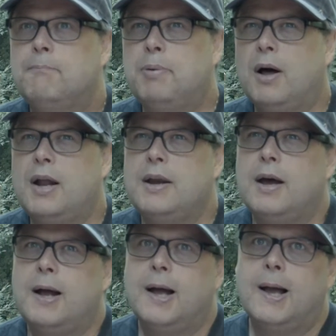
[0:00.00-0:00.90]
But
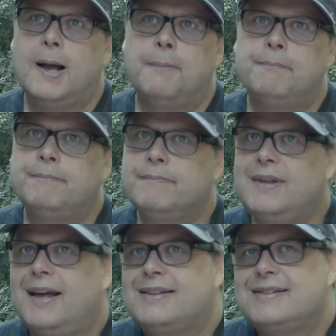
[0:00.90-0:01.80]

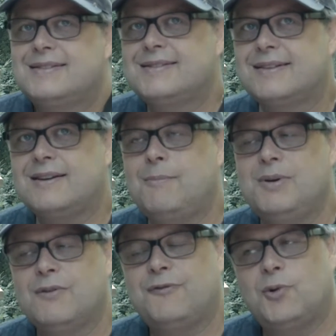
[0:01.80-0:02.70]
to come
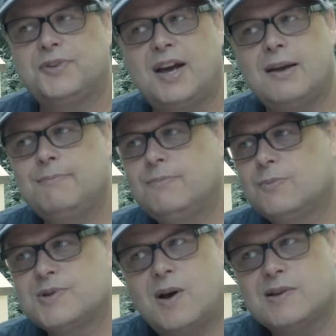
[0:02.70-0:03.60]
here full-time
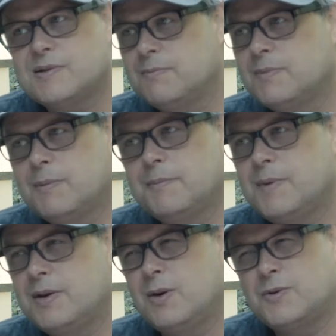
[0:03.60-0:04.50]
was awesome.
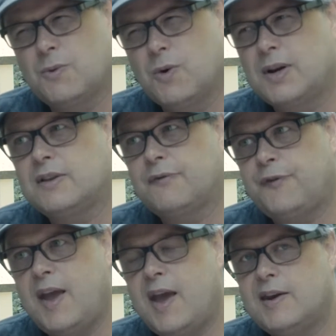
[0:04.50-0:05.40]
And to work at the
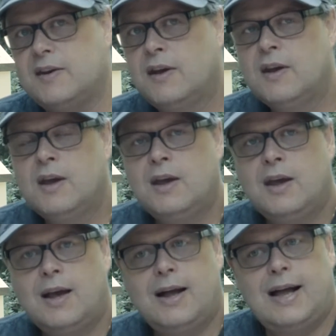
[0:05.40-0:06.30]
Fan, and
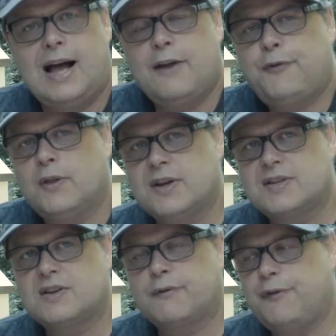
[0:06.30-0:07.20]
I felt like
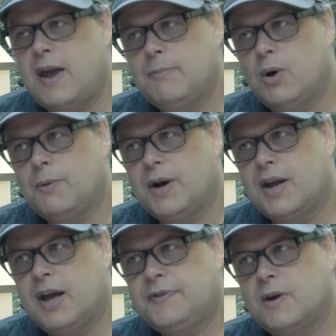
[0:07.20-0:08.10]
such a fanboy when I
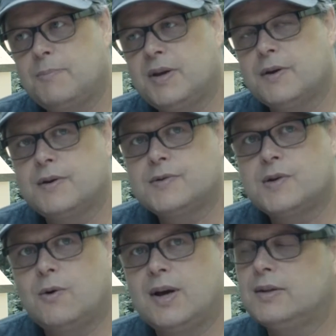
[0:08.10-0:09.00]
got there, because
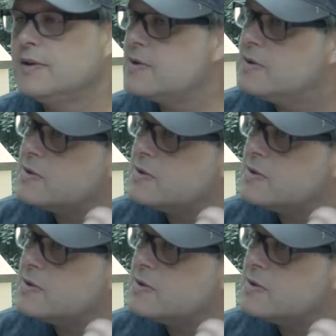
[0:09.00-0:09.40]
I'd listened